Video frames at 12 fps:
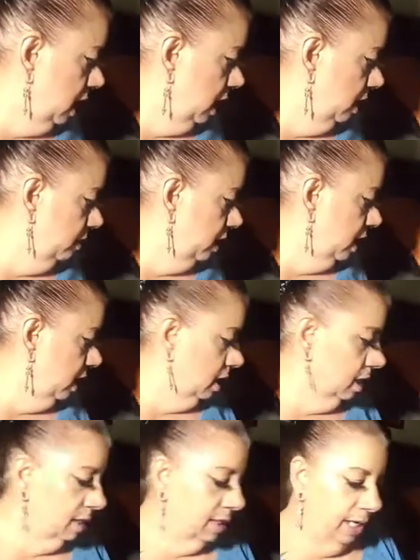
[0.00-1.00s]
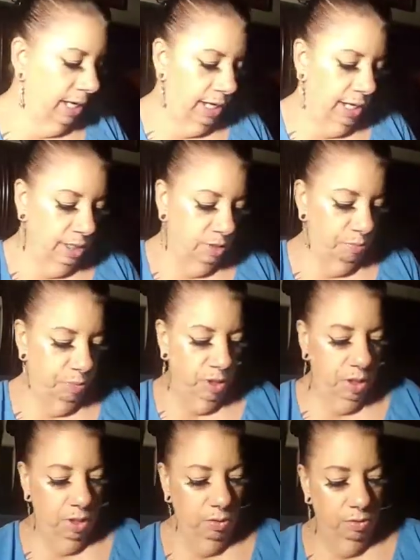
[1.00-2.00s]
And then I got these
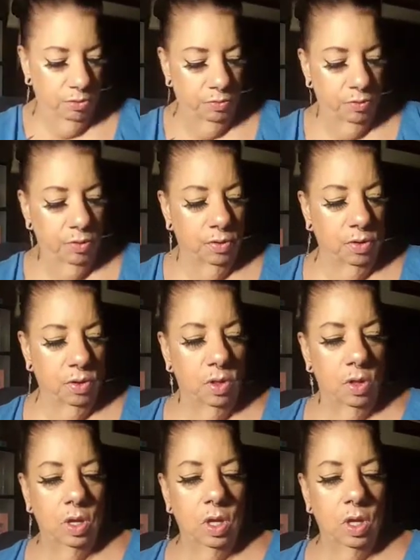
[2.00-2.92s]
beautiful